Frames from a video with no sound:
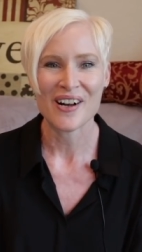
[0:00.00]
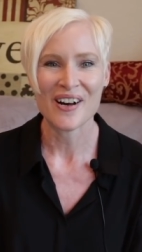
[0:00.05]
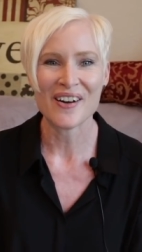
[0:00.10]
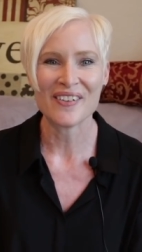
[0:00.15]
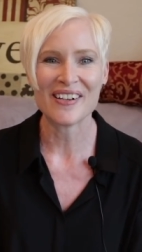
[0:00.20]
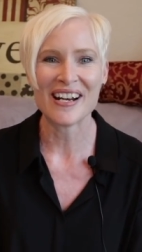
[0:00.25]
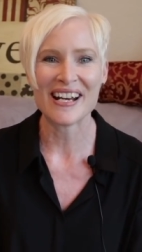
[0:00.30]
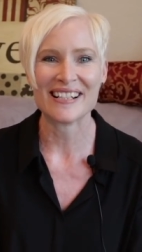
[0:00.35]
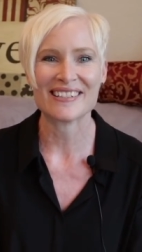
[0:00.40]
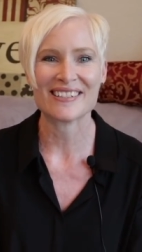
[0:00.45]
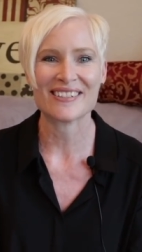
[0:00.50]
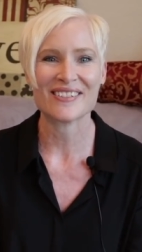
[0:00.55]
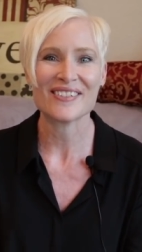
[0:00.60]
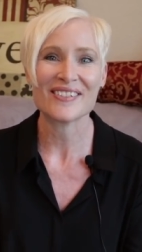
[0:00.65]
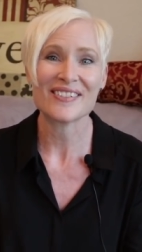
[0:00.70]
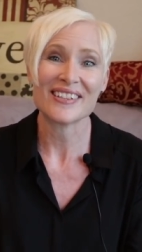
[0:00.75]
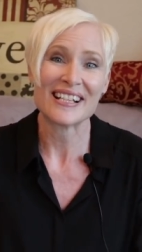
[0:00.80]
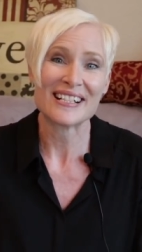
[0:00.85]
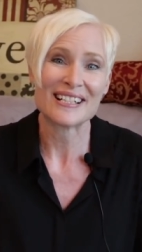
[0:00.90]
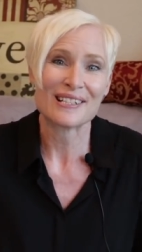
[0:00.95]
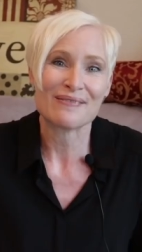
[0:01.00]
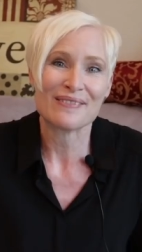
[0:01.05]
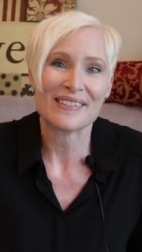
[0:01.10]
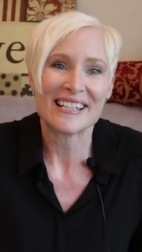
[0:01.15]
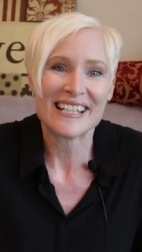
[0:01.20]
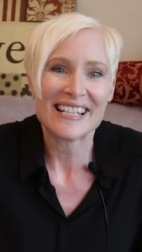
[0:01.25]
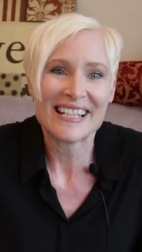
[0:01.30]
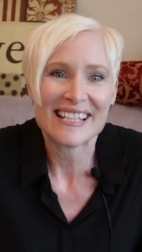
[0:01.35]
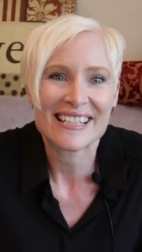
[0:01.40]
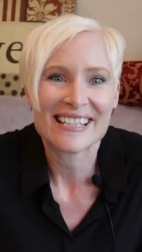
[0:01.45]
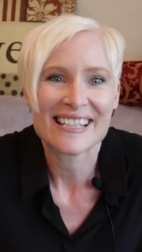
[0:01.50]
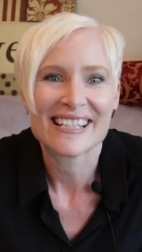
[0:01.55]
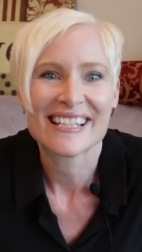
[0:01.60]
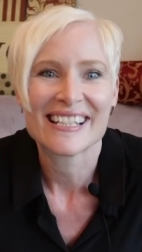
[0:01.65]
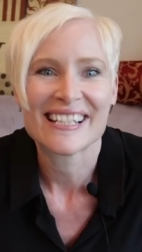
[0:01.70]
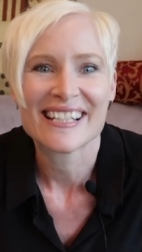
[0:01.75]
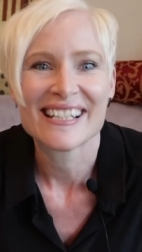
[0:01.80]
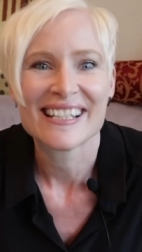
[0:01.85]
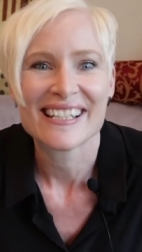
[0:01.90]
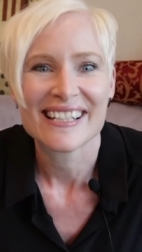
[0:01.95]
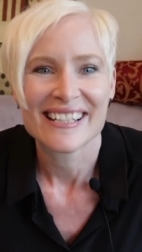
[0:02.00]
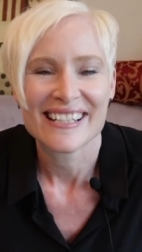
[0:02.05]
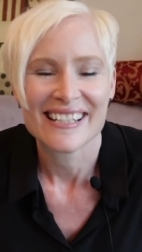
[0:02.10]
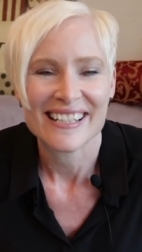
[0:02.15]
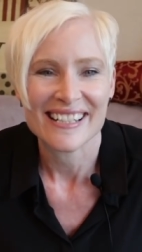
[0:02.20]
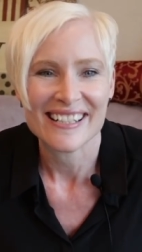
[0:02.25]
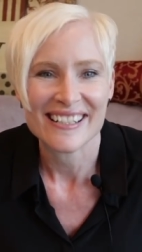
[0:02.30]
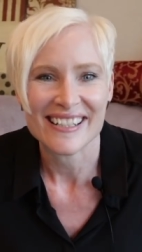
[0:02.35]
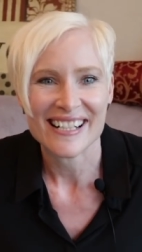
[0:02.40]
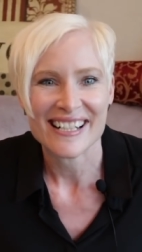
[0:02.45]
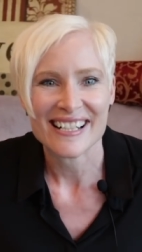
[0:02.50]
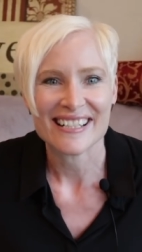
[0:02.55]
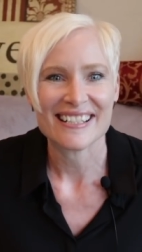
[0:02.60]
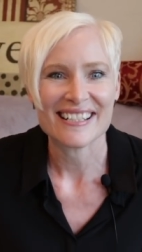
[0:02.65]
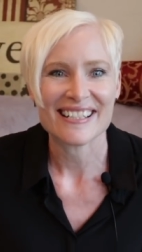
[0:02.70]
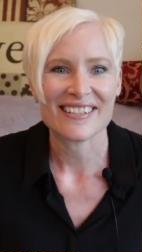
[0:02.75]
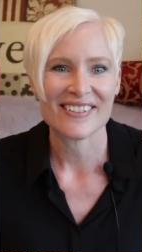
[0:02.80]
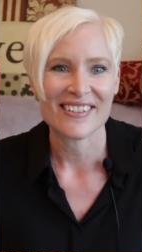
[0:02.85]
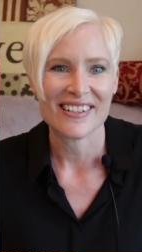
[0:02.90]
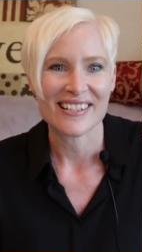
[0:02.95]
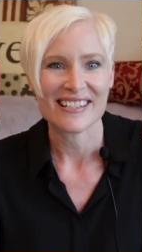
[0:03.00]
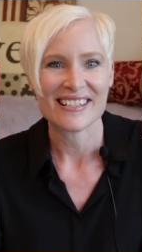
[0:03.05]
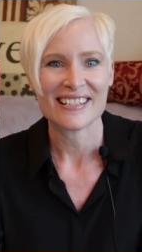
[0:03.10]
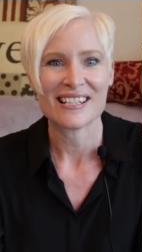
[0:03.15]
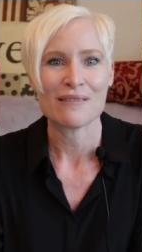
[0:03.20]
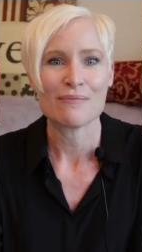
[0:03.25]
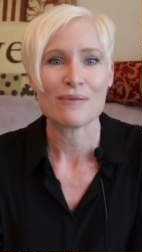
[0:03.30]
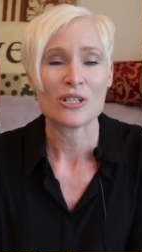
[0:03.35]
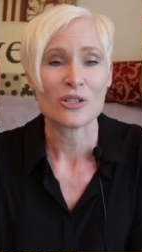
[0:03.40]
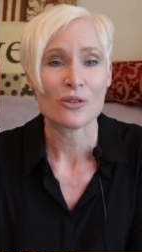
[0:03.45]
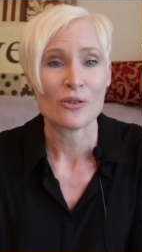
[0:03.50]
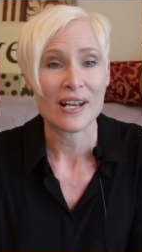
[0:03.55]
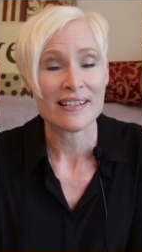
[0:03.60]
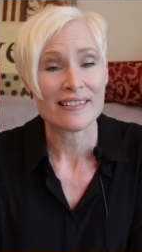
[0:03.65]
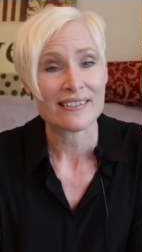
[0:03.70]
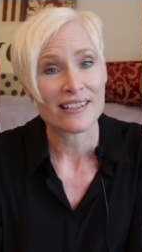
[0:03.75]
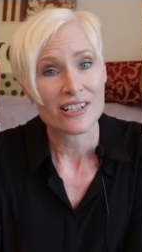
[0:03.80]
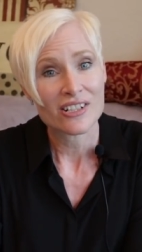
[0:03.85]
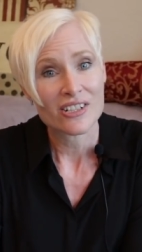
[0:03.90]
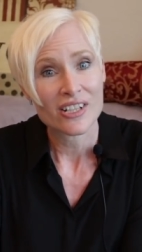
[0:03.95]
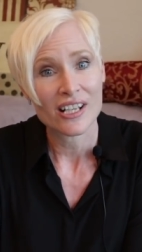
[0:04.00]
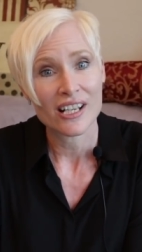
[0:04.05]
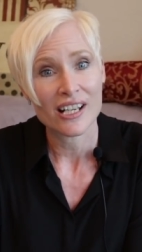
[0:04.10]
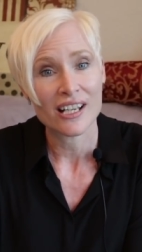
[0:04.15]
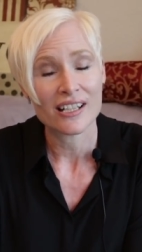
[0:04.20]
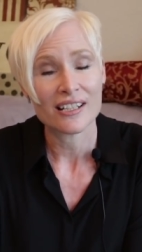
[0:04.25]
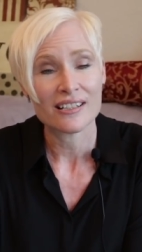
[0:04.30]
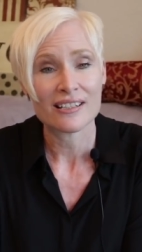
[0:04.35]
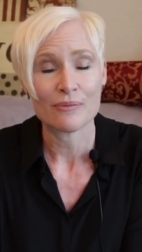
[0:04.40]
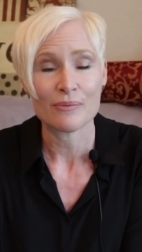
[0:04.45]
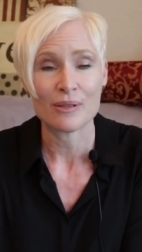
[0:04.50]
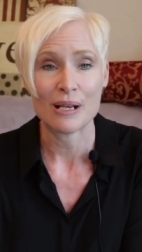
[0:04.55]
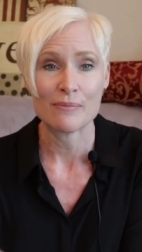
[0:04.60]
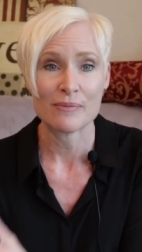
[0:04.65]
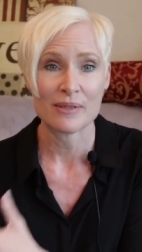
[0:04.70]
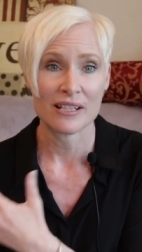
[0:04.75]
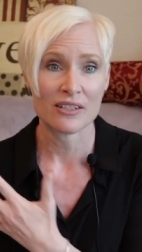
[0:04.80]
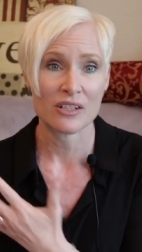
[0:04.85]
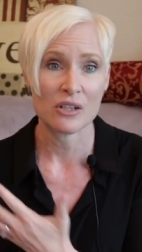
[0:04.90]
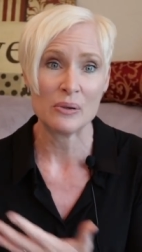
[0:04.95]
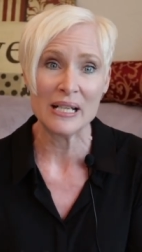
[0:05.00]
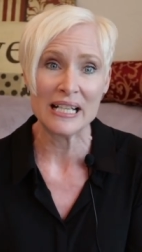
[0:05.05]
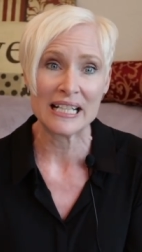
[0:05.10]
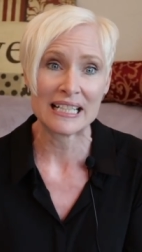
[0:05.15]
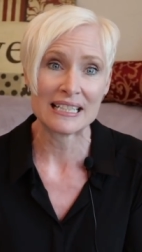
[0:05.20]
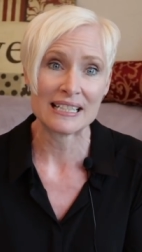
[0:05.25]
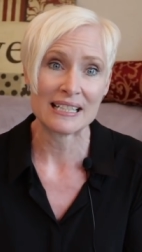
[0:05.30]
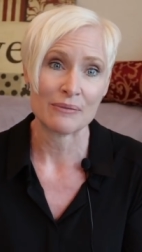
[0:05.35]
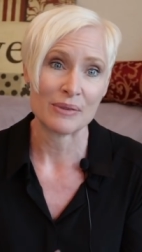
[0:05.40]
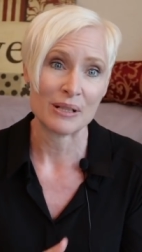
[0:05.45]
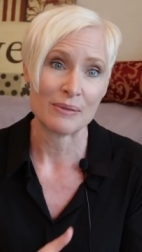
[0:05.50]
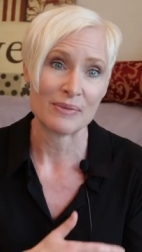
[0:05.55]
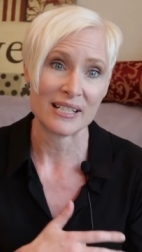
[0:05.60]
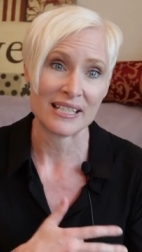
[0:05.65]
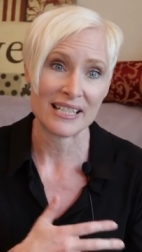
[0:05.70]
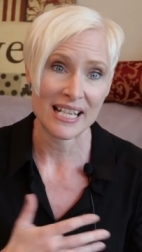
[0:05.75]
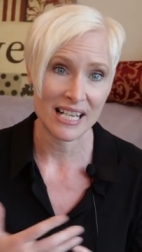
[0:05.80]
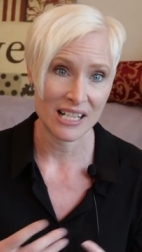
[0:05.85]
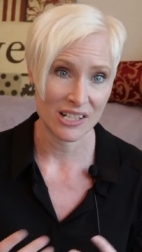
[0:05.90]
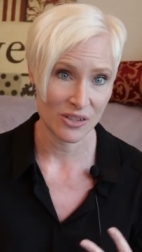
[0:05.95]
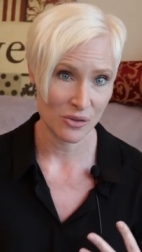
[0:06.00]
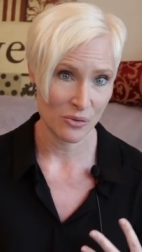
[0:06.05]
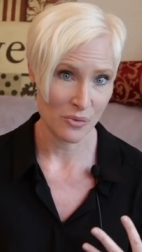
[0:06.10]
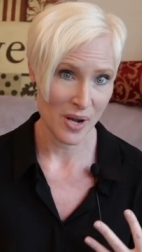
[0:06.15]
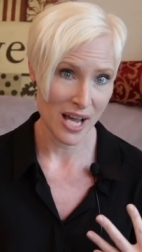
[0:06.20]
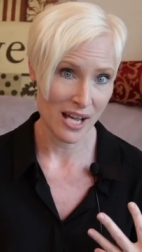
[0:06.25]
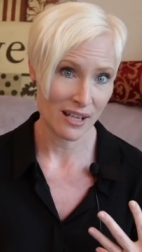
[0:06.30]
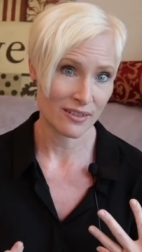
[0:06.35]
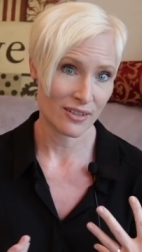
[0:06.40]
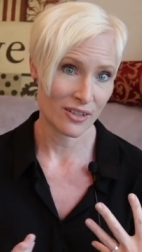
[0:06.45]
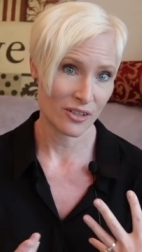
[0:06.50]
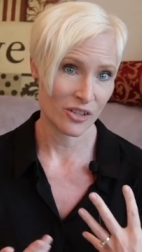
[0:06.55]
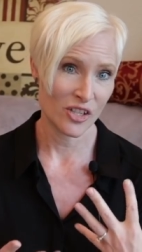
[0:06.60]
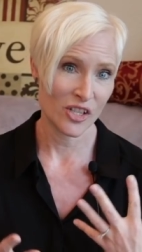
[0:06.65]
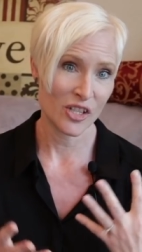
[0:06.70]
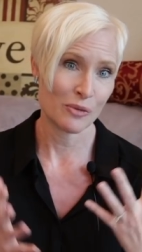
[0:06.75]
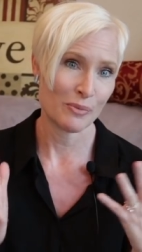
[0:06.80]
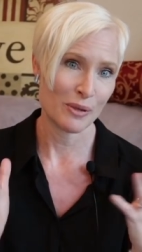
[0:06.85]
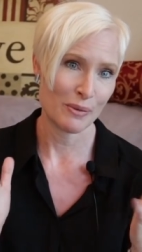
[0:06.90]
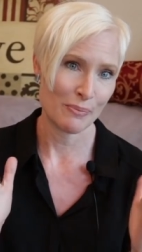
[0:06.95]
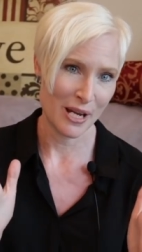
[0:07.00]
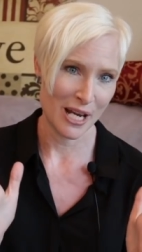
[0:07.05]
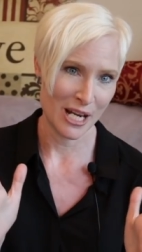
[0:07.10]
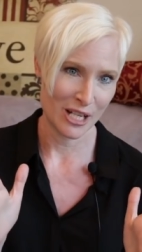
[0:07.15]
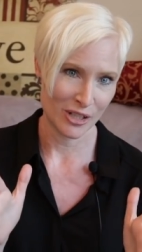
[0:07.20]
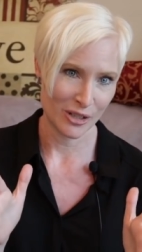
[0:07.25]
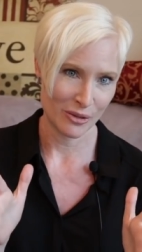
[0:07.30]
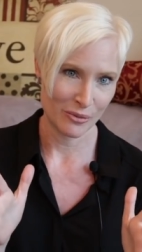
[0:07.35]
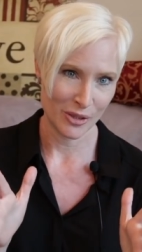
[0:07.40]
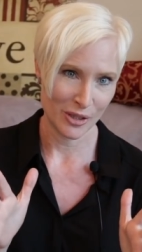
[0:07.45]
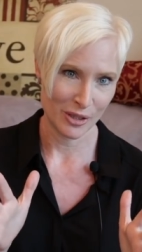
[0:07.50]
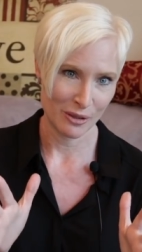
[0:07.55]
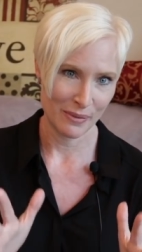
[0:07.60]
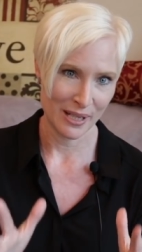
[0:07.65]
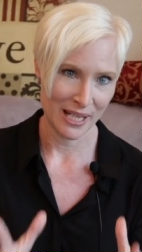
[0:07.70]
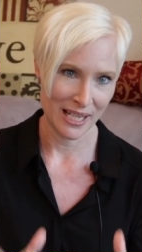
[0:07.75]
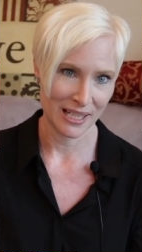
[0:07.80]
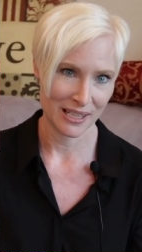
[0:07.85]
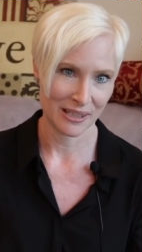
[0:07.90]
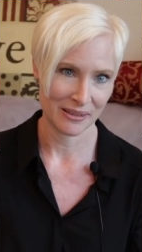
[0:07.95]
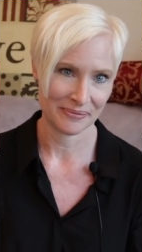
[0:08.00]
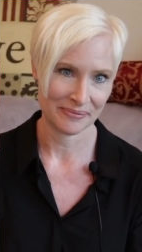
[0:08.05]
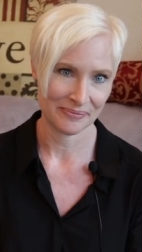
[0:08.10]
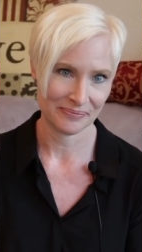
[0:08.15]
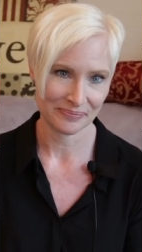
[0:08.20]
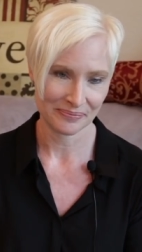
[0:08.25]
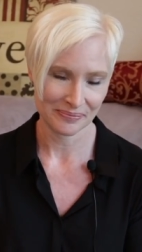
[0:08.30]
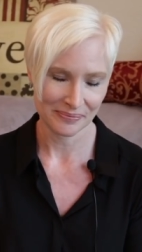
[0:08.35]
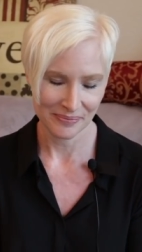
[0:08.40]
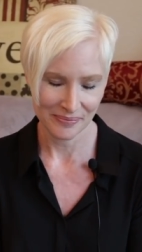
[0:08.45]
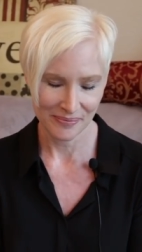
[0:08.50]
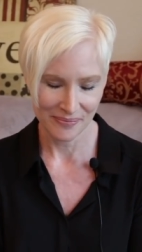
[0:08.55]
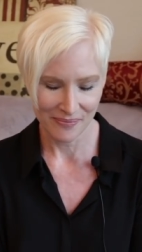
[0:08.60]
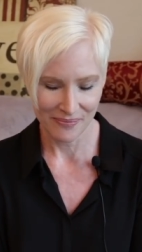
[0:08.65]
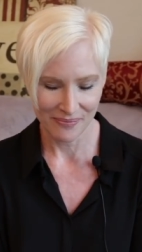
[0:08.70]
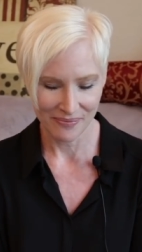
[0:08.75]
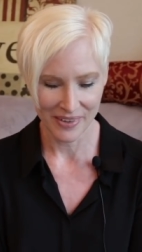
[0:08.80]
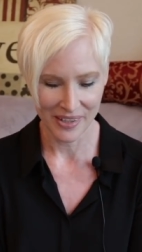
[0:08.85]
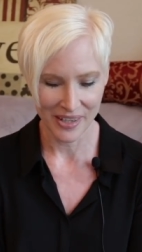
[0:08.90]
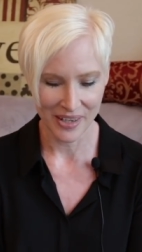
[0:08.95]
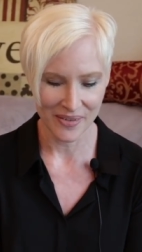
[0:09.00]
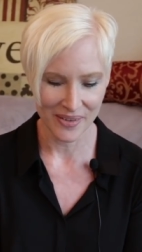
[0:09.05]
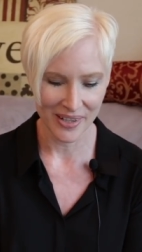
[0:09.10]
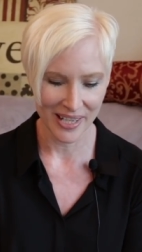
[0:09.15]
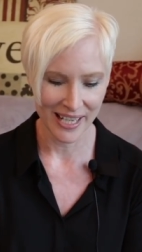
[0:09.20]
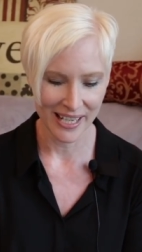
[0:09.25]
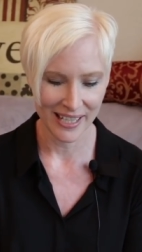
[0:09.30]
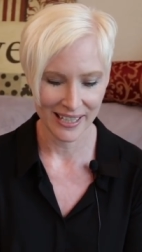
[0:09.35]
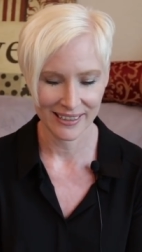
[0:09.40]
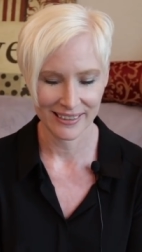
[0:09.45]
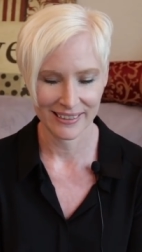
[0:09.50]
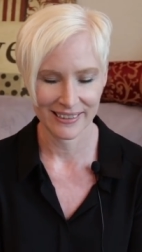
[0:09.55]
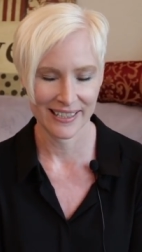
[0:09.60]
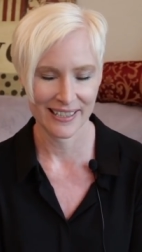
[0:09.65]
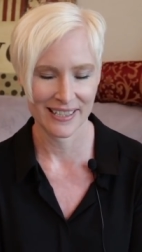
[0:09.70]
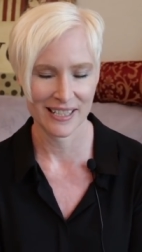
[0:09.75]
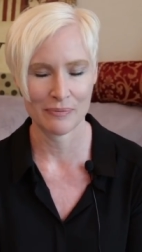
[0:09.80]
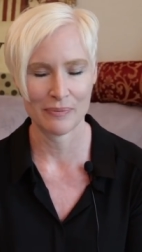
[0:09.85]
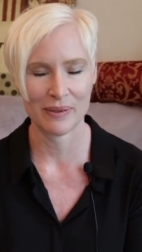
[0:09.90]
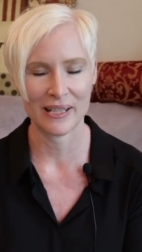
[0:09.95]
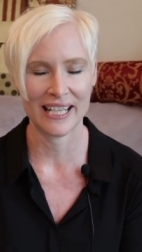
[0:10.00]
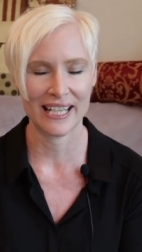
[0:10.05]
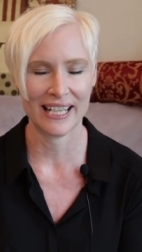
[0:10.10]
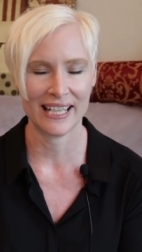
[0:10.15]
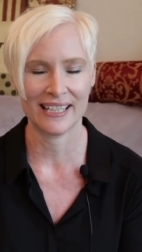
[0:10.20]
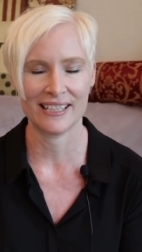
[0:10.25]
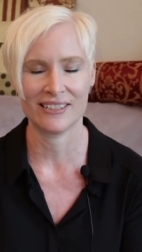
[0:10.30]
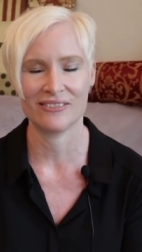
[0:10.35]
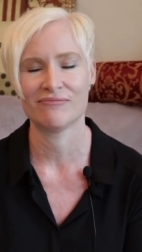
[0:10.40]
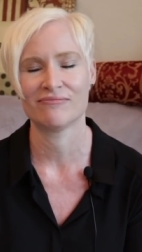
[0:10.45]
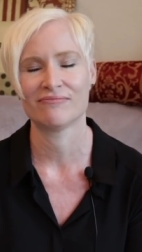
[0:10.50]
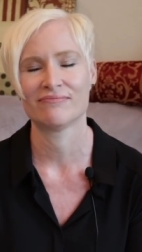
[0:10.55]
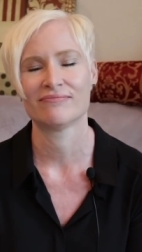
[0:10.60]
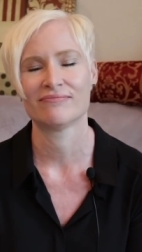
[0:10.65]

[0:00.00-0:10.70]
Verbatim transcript: All right, so let's begin. All right, so you're gonna see me transition. Sometimes it's quick, sometimes it takes a while. So just be patient with me. Okay, let's begin.